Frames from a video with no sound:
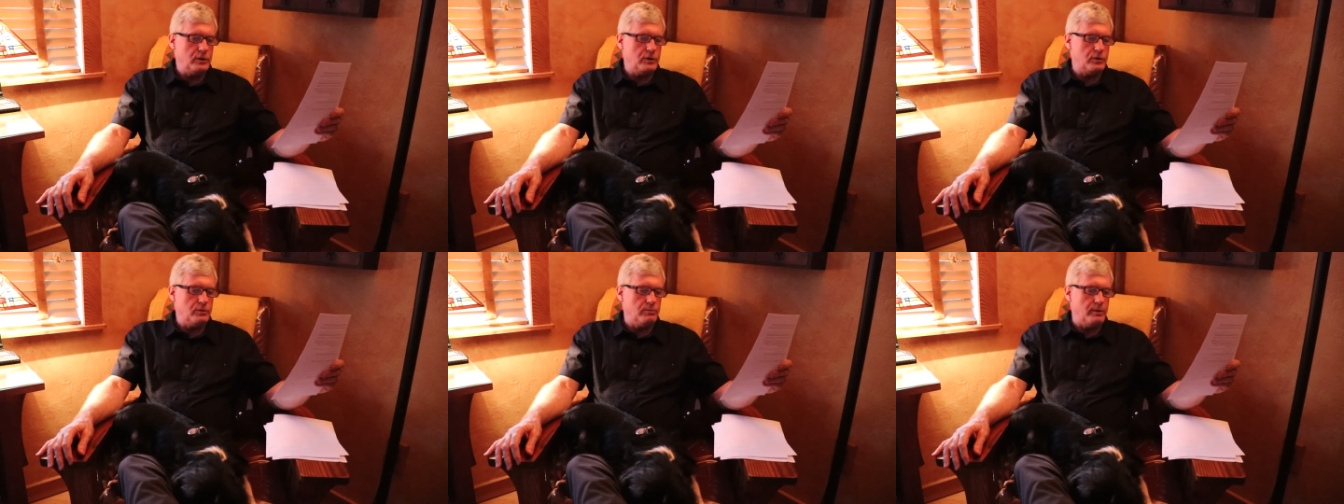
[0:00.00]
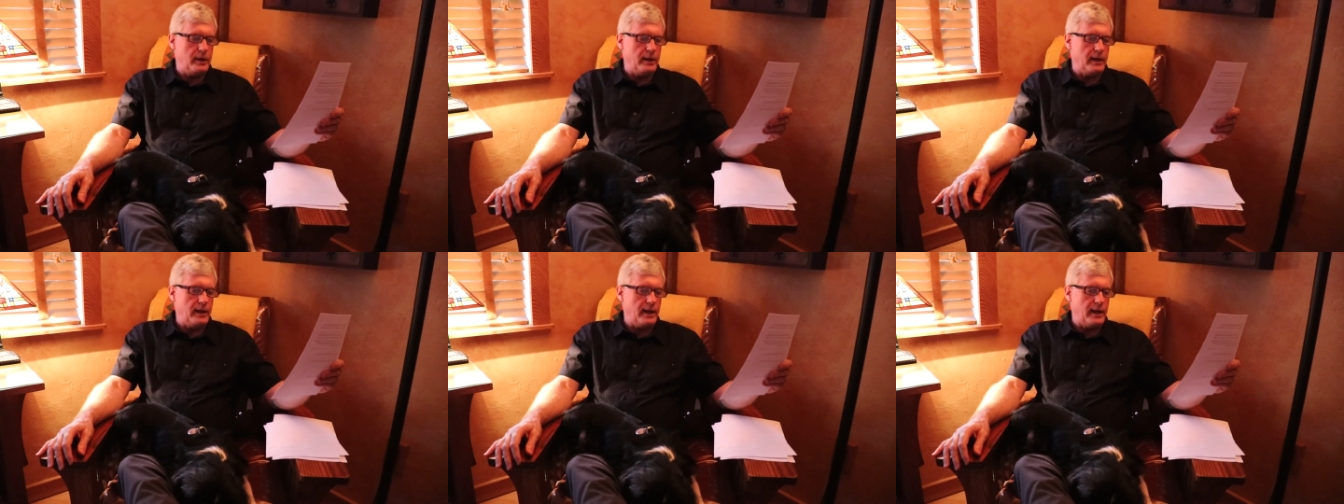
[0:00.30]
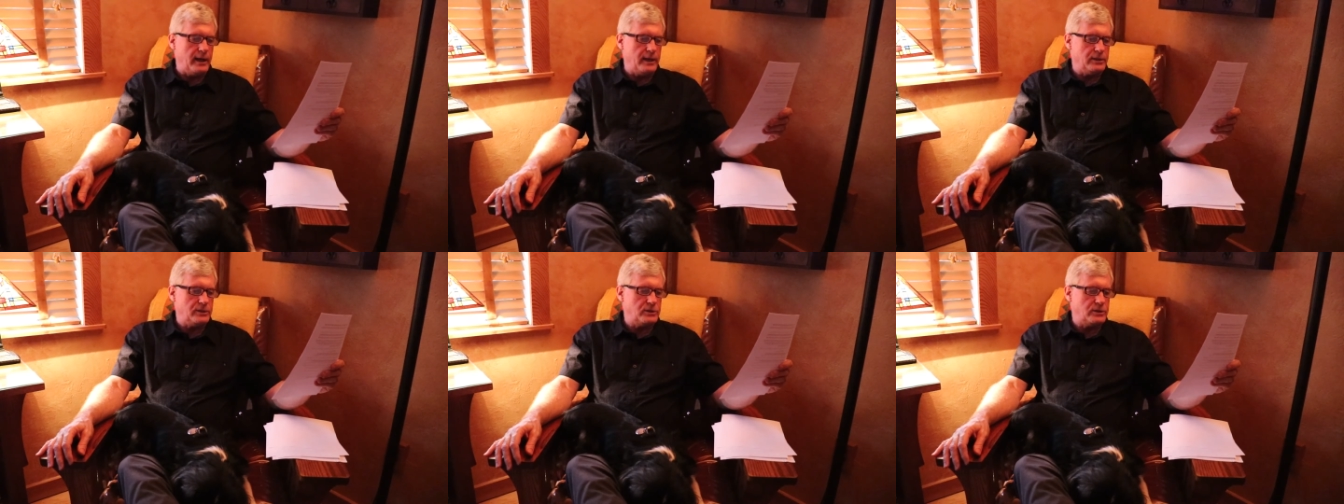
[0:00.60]
into my
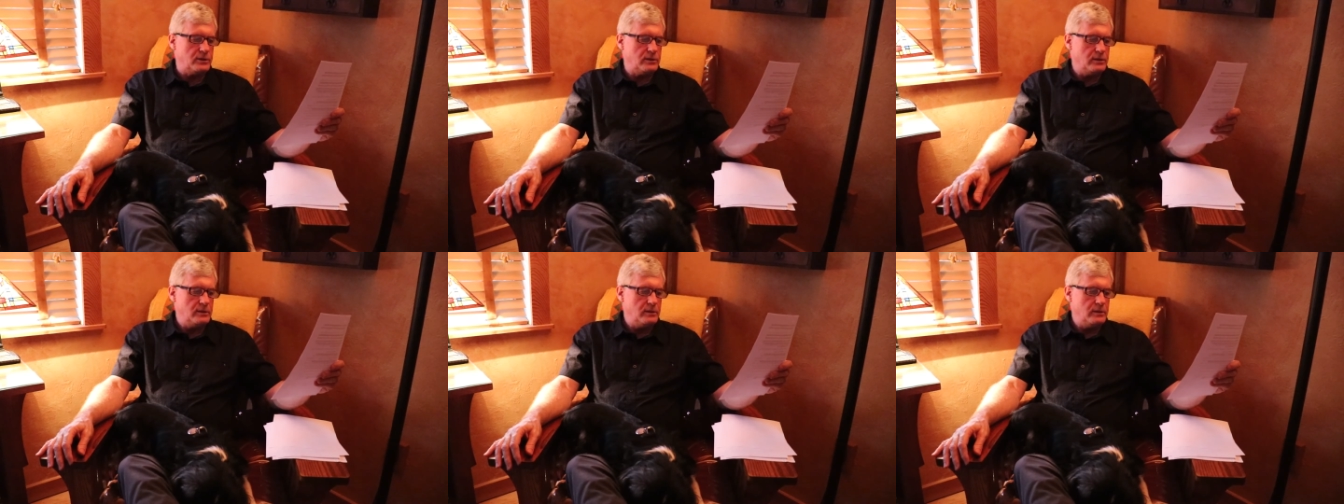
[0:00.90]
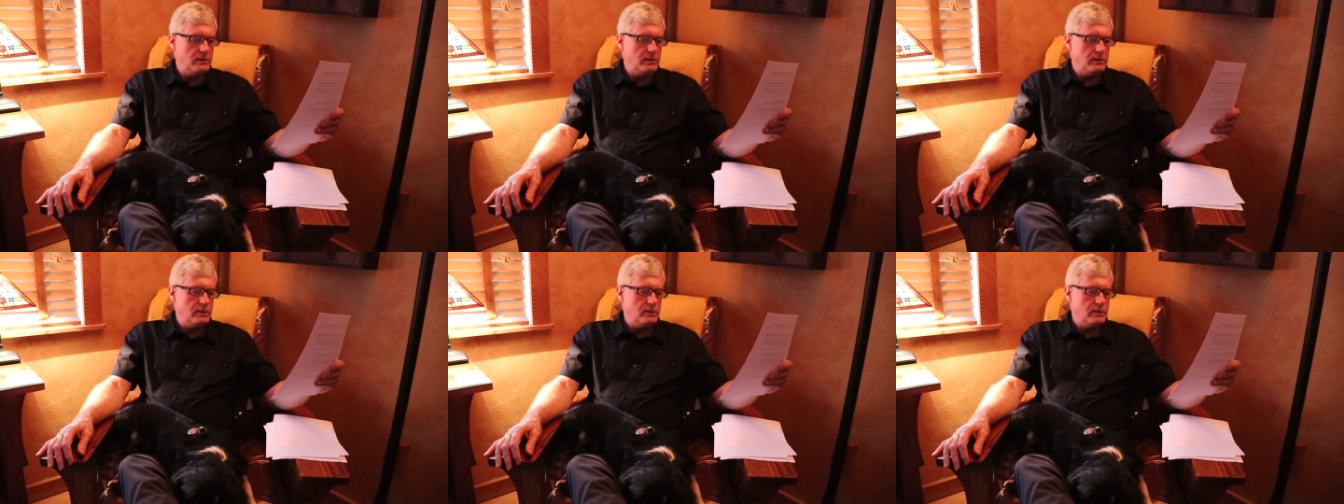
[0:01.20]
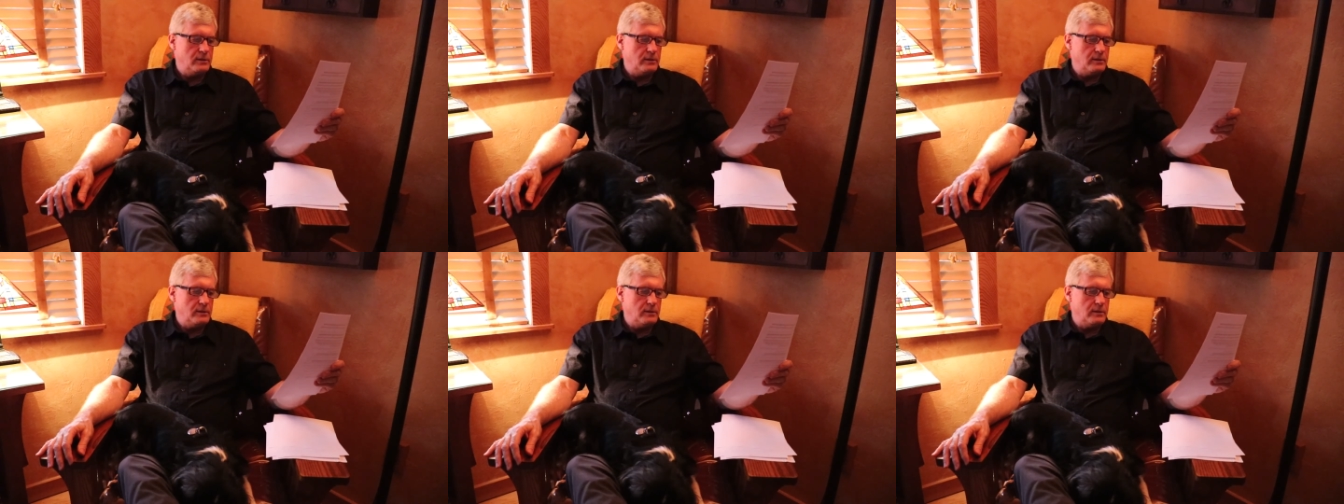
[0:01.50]
eyes,
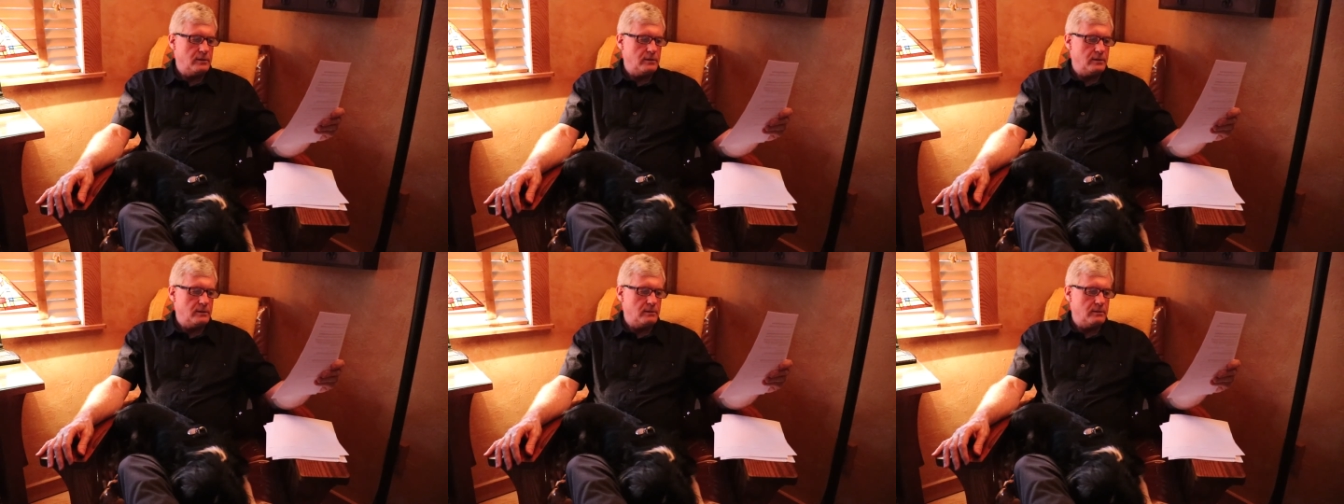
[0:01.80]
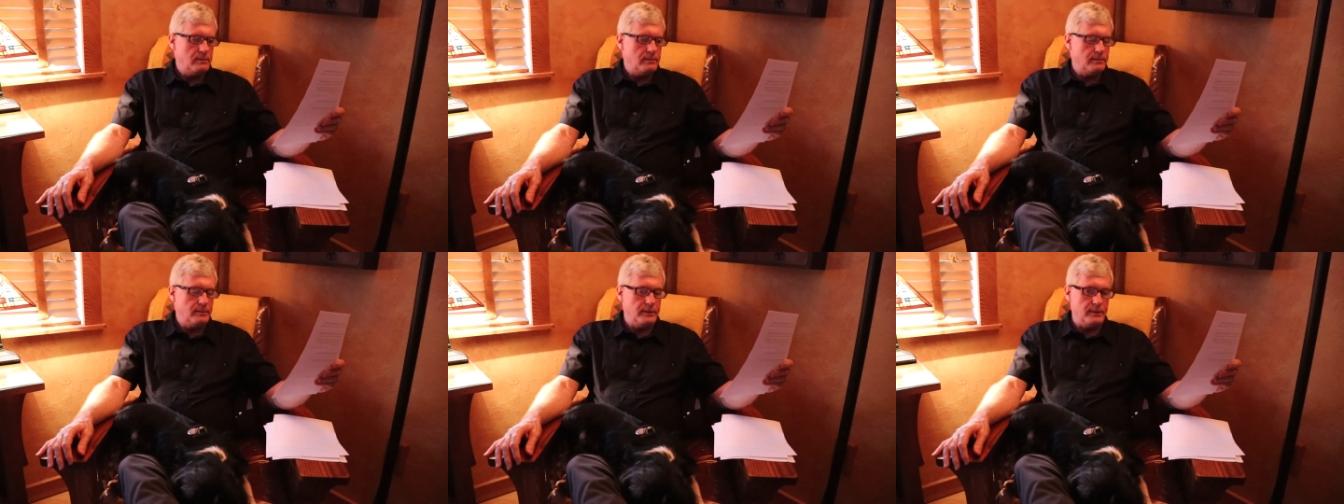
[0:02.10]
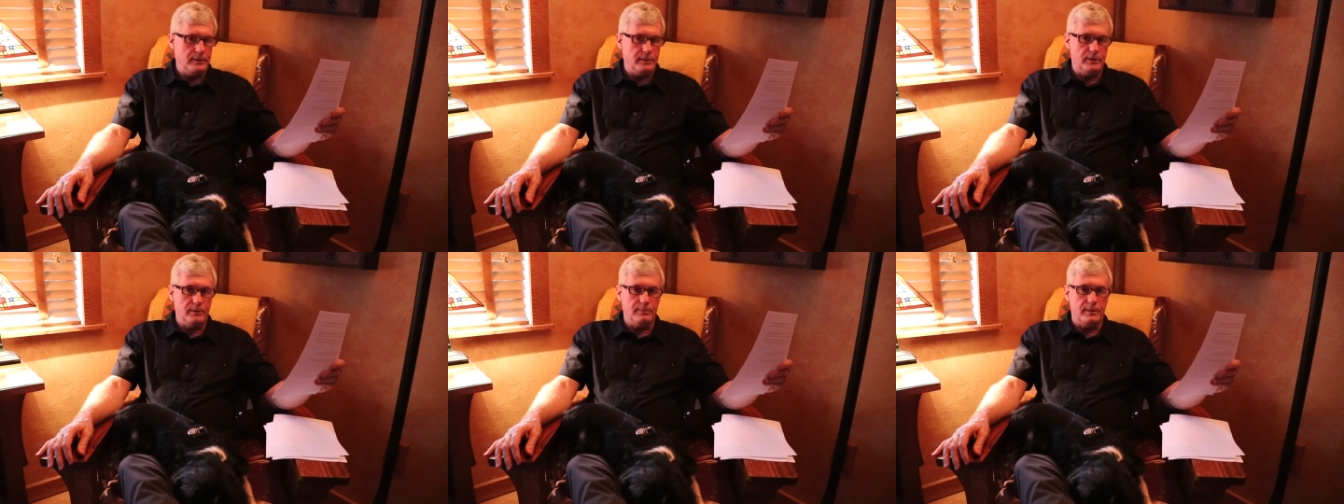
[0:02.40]

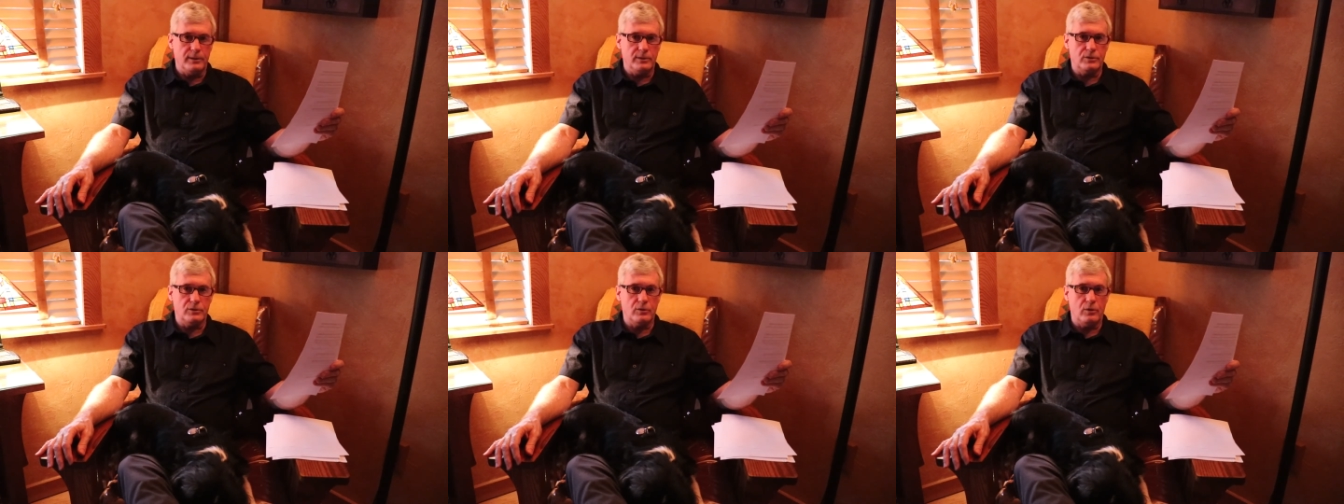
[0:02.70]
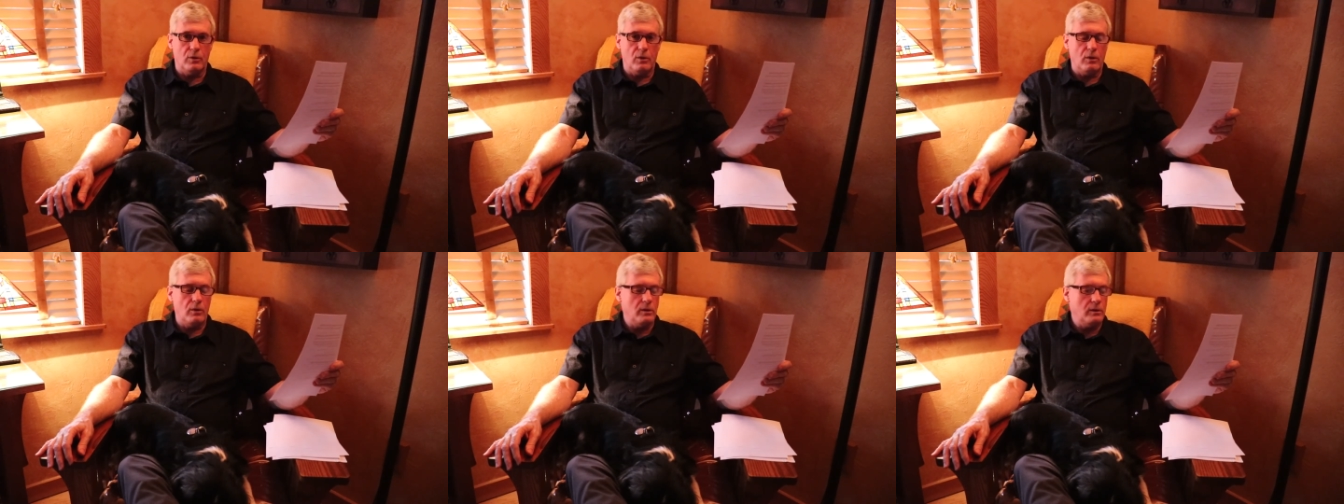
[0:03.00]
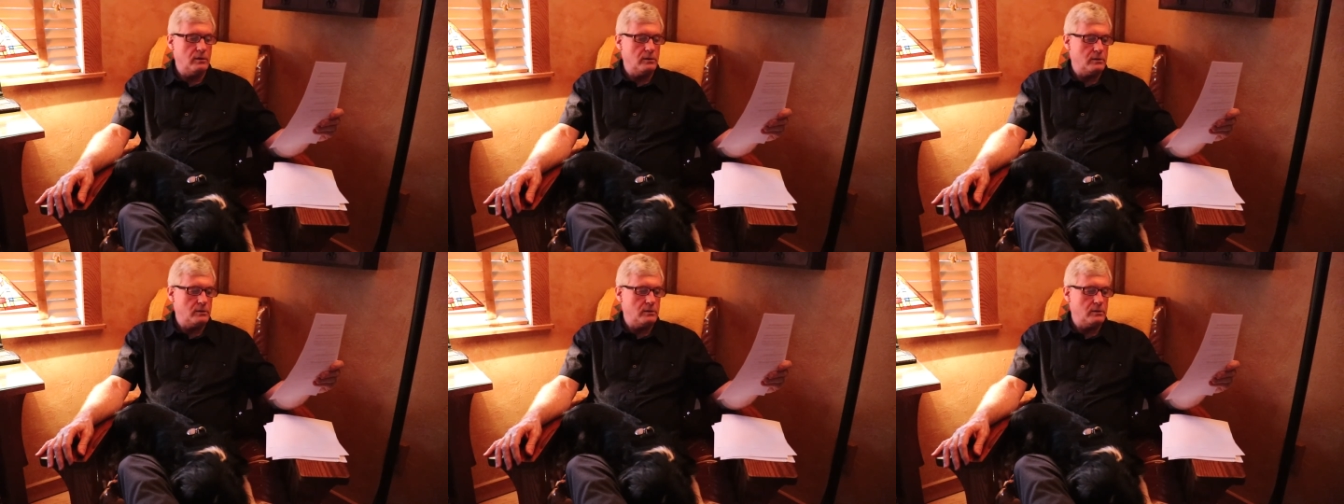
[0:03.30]
but into my soul.